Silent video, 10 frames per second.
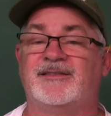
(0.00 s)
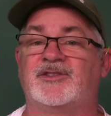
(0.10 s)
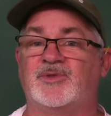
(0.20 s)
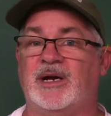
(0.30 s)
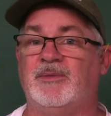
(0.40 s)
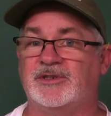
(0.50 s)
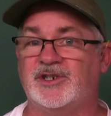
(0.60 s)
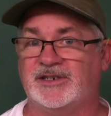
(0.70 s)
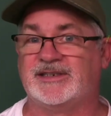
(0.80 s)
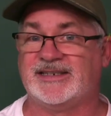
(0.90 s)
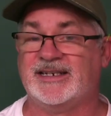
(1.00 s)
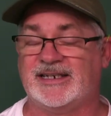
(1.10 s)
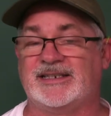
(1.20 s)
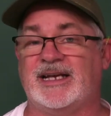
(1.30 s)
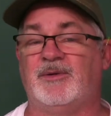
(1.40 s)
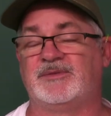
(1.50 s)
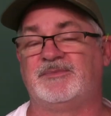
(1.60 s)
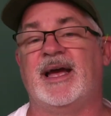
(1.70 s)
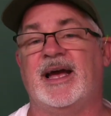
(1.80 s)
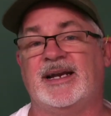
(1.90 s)
That's what I was going to say because I was
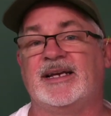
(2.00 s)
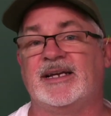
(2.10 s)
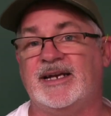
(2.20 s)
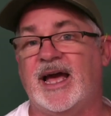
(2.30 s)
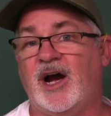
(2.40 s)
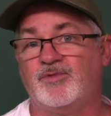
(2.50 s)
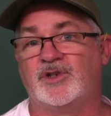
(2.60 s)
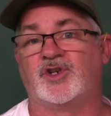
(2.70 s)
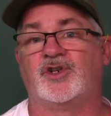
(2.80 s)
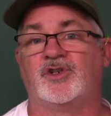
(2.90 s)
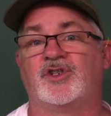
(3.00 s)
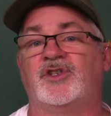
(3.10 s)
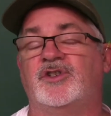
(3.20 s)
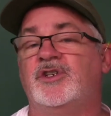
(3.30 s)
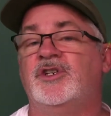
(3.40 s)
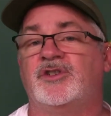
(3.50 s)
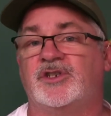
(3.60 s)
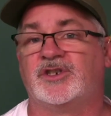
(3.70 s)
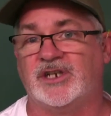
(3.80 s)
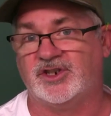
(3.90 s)
mad. I can now return to the
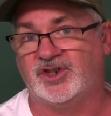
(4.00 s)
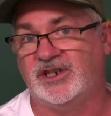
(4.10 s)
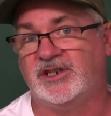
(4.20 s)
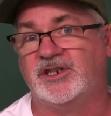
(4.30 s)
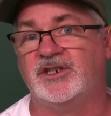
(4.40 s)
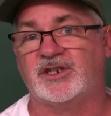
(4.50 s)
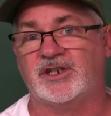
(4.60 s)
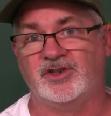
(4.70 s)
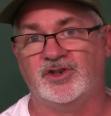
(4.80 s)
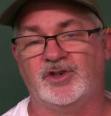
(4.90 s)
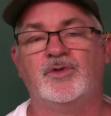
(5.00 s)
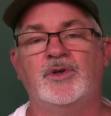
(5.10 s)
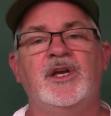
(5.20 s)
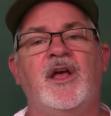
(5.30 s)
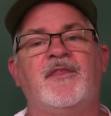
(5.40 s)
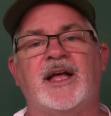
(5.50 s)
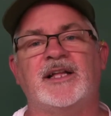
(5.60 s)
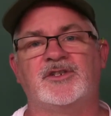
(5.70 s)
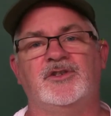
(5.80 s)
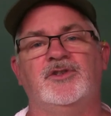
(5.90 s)
discussion and continue.
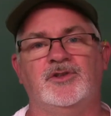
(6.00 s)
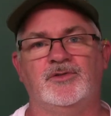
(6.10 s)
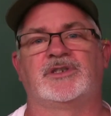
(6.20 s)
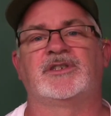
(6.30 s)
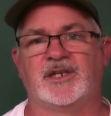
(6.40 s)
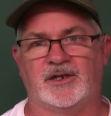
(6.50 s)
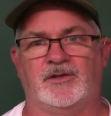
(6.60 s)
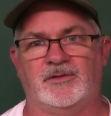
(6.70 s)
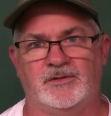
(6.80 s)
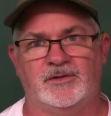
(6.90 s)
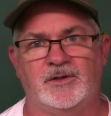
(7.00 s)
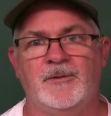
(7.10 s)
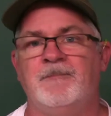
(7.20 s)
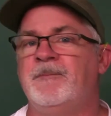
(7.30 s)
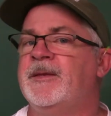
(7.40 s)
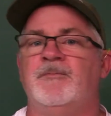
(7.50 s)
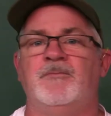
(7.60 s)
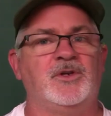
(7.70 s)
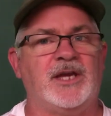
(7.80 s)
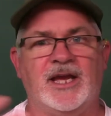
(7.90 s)
That's a new skill.
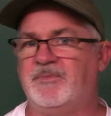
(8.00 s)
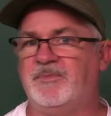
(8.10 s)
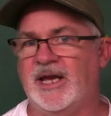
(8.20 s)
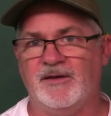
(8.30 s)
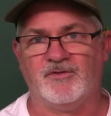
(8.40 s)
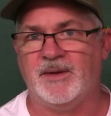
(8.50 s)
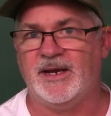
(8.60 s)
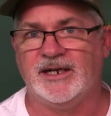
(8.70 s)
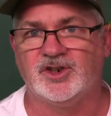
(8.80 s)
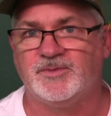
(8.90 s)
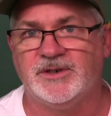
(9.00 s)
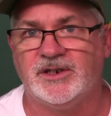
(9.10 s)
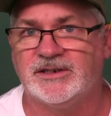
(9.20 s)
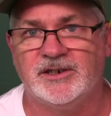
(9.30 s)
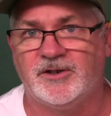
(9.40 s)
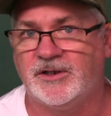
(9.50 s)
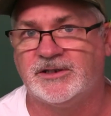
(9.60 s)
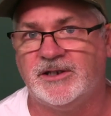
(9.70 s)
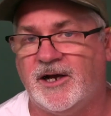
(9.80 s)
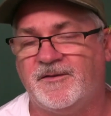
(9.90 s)
You can't behavior management a skill
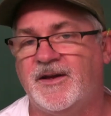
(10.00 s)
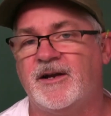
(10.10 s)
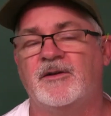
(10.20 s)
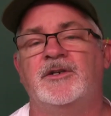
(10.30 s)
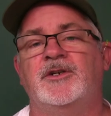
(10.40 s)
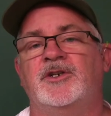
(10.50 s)
that's not there.